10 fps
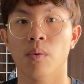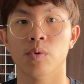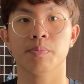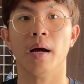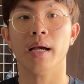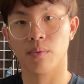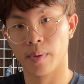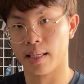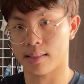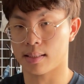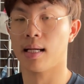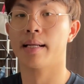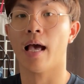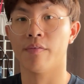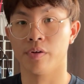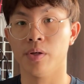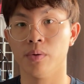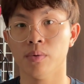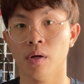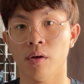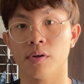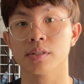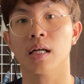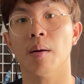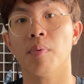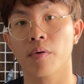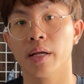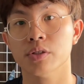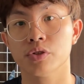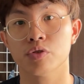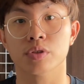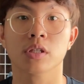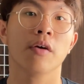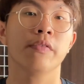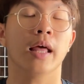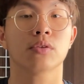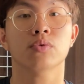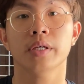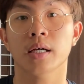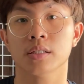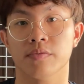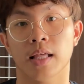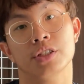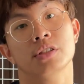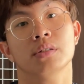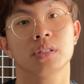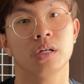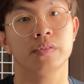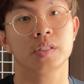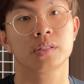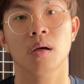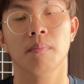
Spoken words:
which, by the way, is another avenue for Singaporeans to serve their 2 years of national service.